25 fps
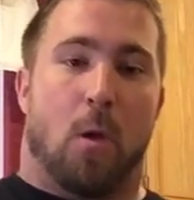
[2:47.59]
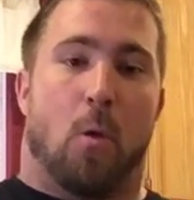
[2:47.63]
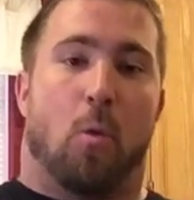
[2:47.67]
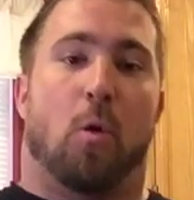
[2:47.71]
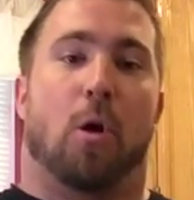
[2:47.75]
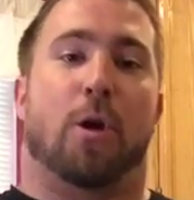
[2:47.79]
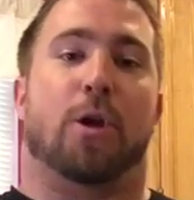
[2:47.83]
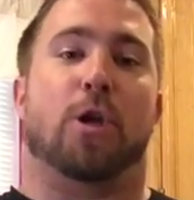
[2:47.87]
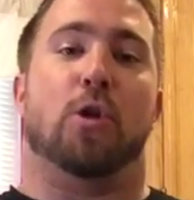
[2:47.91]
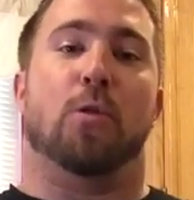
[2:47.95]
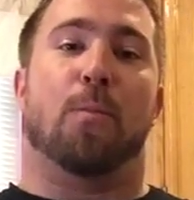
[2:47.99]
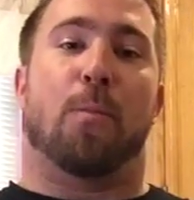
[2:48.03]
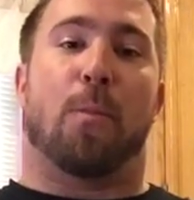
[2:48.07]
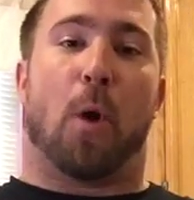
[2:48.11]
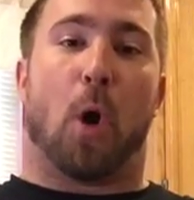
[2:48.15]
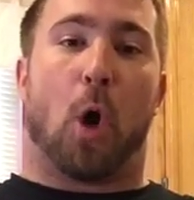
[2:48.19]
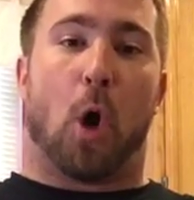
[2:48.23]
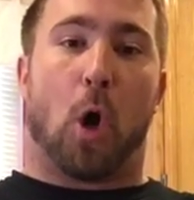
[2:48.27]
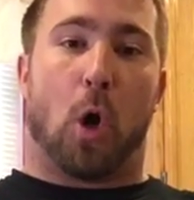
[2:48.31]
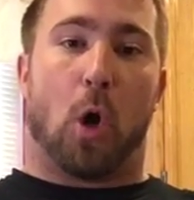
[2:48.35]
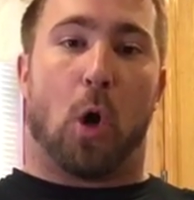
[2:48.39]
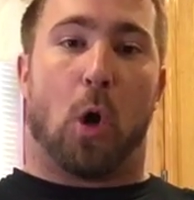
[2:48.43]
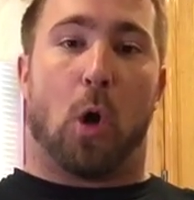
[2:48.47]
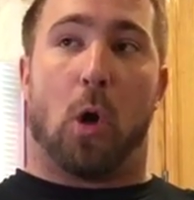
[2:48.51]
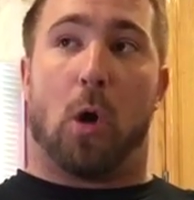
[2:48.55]
where you
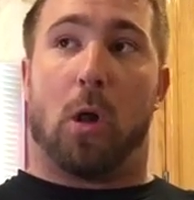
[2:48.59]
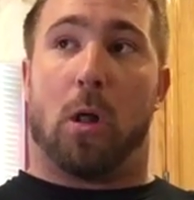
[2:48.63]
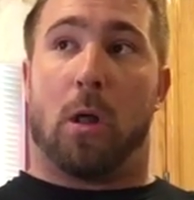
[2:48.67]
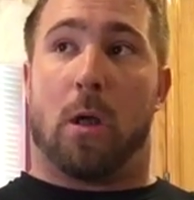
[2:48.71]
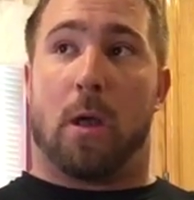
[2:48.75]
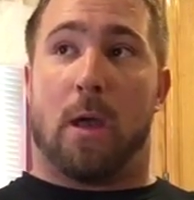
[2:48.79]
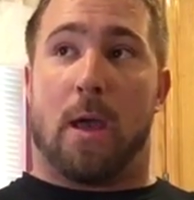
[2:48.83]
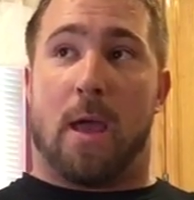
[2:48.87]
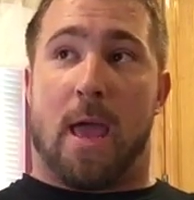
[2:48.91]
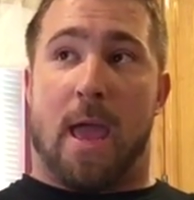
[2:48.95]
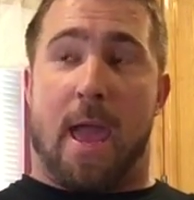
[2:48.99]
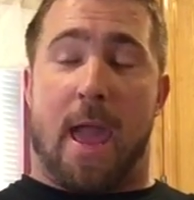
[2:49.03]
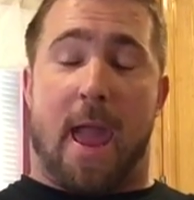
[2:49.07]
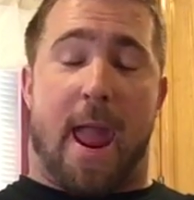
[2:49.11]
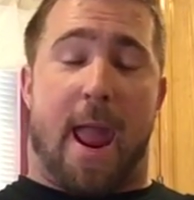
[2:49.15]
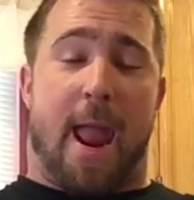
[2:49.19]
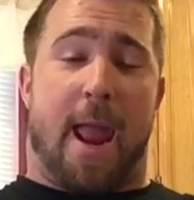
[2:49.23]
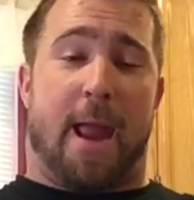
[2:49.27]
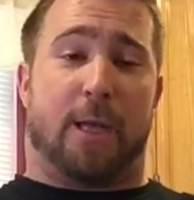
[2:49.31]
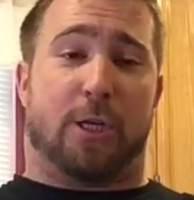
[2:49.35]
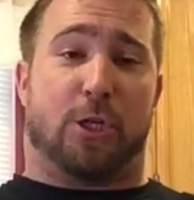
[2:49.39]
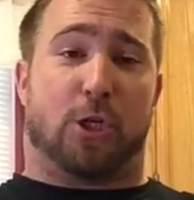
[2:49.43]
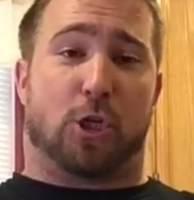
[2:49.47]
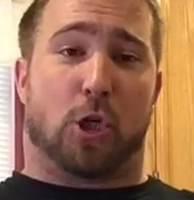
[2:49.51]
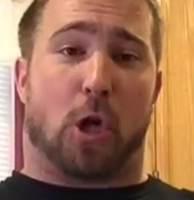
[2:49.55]
pull
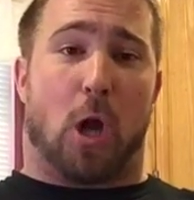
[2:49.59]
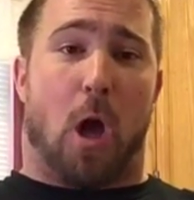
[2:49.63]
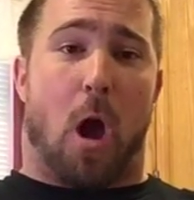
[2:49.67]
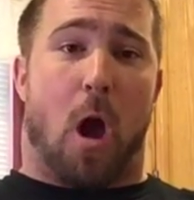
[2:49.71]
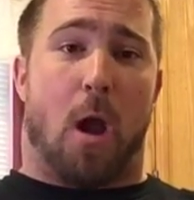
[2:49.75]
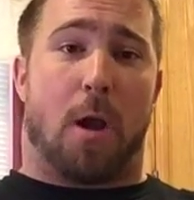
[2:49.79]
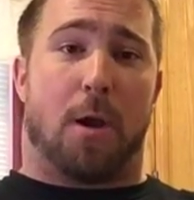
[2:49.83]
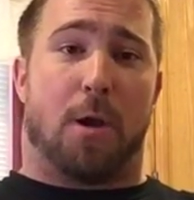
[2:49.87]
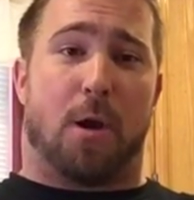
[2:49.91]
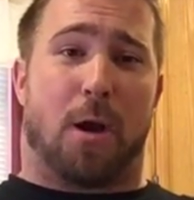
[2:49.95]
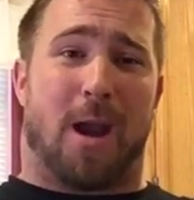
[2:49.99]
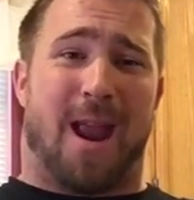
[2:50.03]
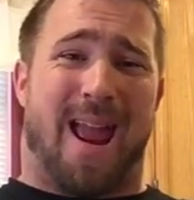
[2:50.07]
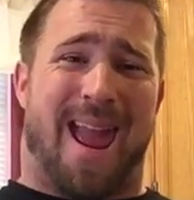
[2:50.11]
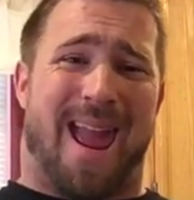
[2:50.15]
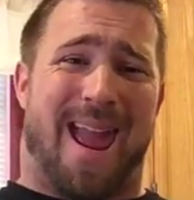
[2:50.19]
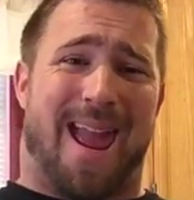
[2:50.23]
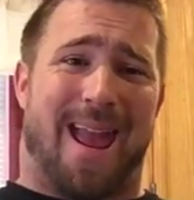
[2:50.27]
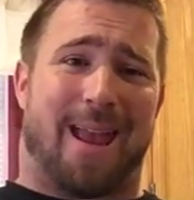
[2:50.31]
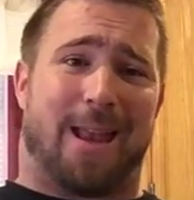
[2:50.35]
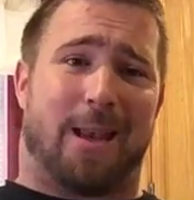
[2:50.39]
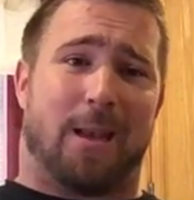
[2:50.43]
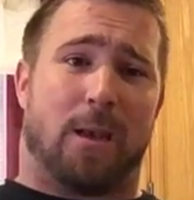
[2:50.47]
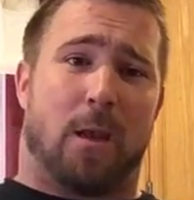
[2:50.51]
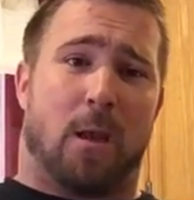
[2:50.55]
and your
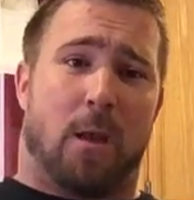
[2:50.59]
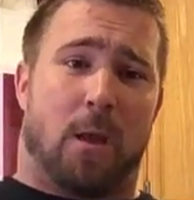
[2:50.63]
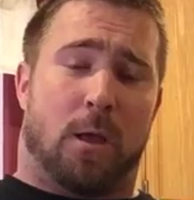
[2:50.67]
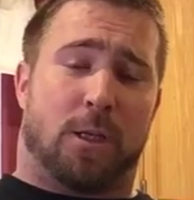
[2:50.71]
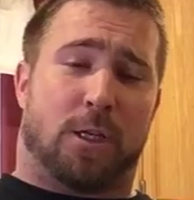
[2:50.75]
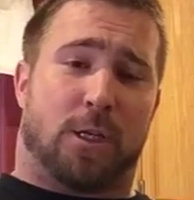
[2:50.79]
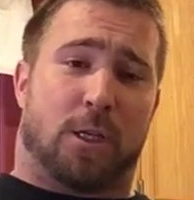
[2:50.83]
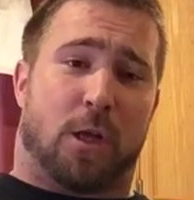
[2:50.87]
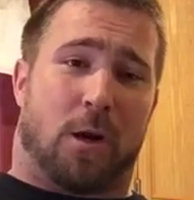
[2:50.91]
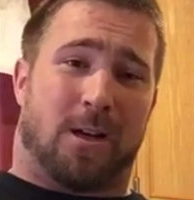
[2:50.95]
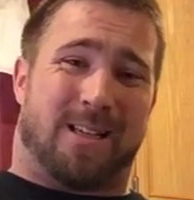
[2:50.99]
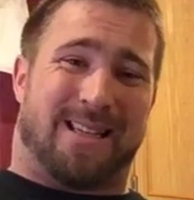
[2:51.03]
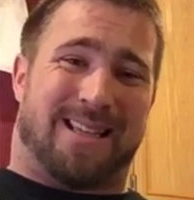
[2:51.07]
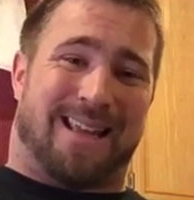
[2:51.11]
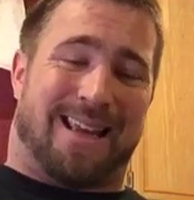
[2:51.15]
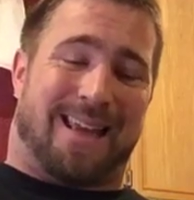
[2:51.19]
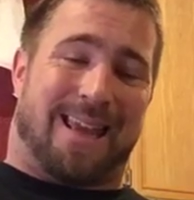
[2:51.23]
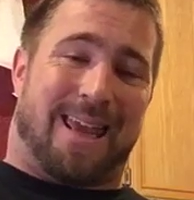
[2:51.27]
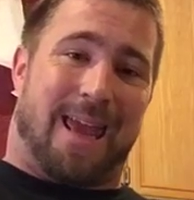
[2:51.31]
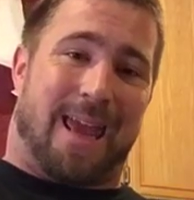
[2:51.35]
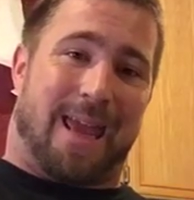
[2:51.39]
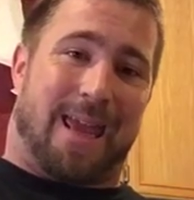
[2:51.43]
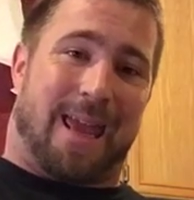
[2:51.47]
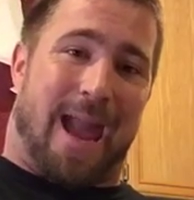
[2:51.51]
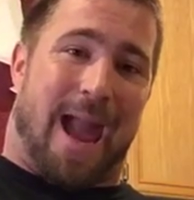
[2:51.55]
underhand starts to
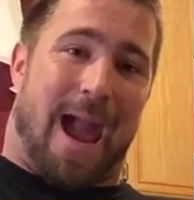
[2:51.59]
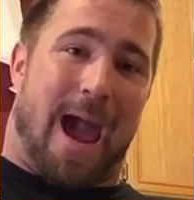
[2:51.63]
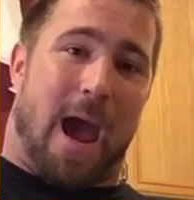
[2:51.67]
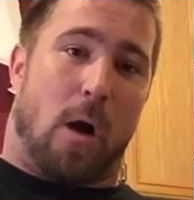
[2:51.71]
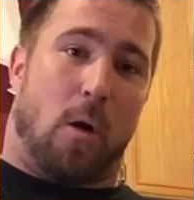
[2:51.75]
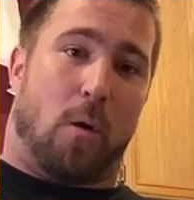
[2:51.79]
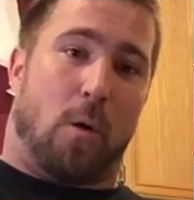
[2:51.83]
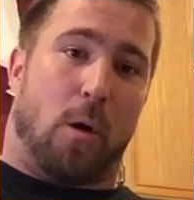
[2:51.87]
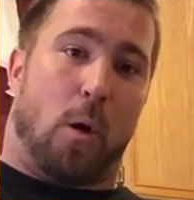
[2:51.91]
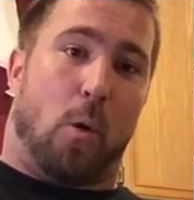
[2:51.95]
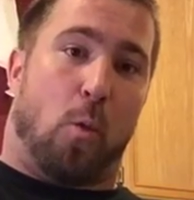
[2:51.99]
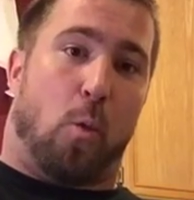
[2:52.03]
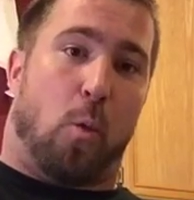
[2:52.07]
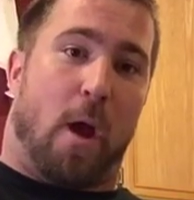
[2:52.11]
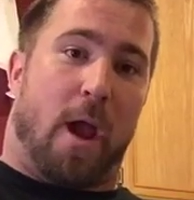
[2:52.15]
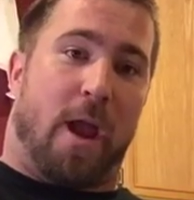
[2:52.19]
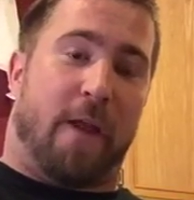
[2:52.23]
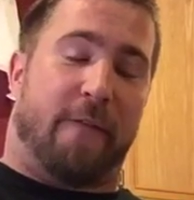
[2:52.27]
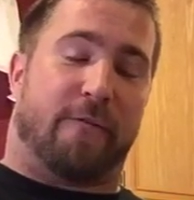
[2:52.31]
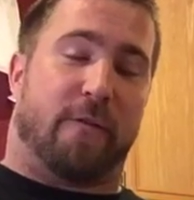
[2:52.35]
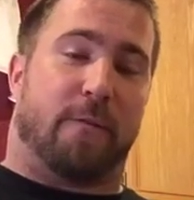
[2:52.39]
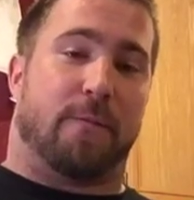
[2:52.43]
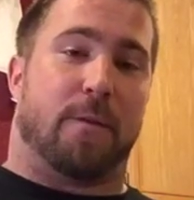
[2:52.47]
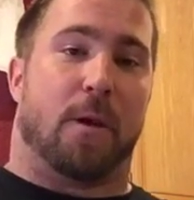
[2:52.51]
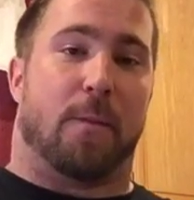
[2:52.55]
kick out
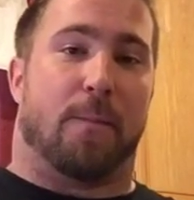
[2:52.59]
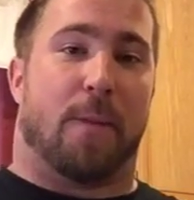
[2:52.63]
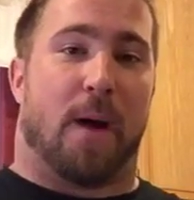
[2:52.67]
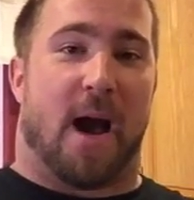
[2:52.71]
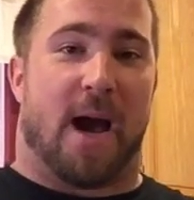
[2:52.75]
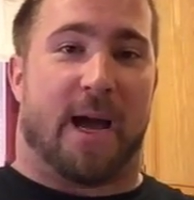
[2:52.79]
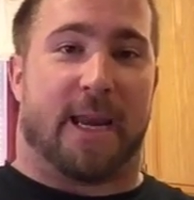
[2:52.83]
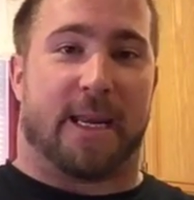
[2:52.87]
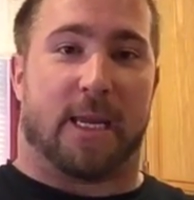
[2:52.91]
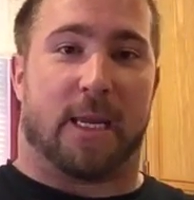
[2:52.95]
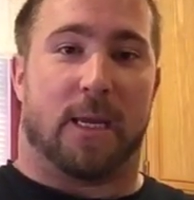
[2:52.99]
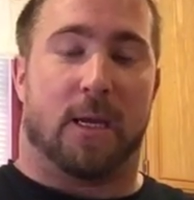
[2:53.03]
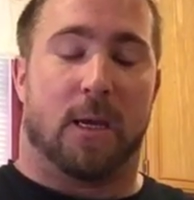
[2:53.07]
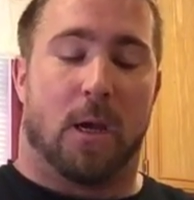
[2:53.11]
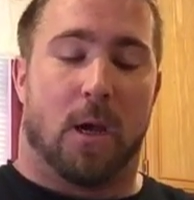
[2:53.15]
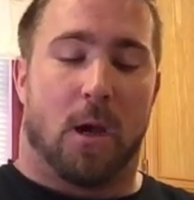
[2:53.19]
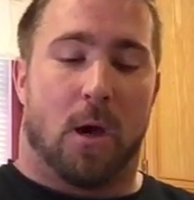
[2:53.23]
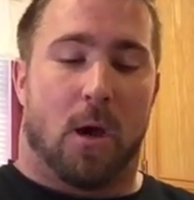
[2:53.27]
away from your body.